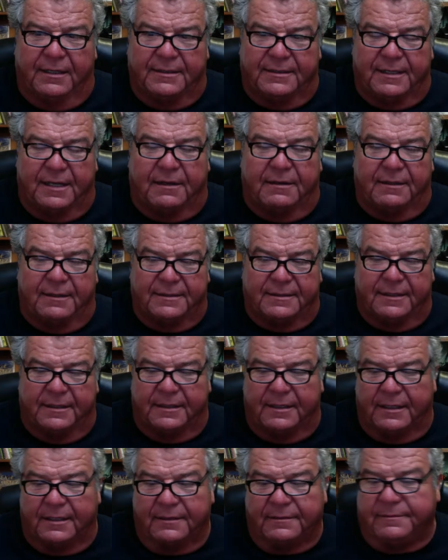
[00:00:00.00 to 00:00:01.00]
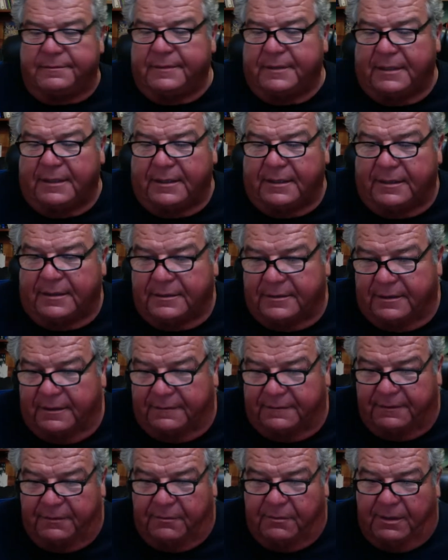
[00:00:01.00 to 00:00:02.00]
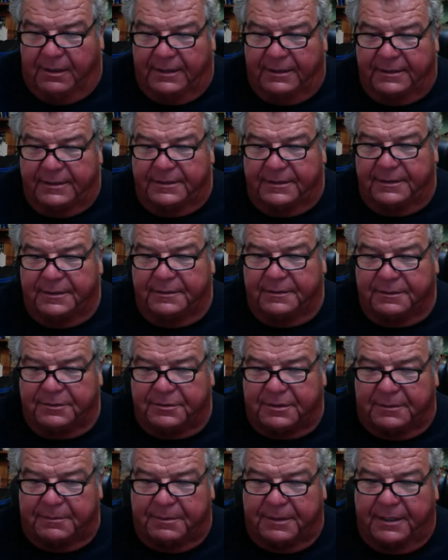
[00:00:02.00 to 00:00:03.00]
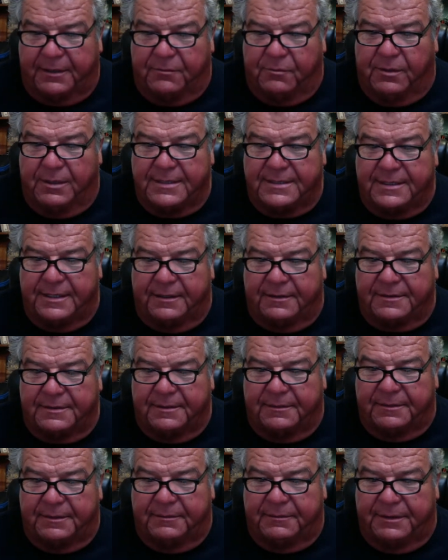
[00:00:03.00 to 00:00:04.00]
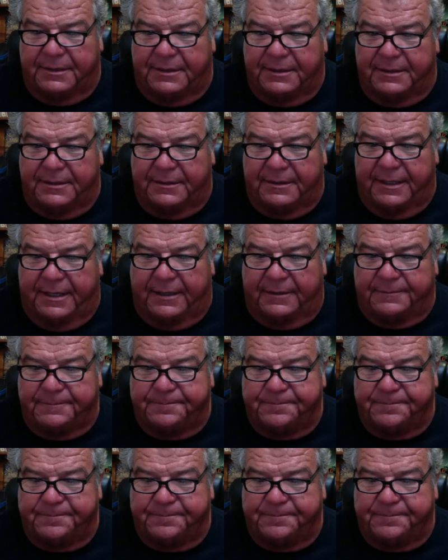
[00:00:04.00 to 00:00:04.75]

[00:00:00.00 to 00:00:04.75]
Saturday, Sunday. So if I wanted to do a trip like Wednesday or something, we could do that.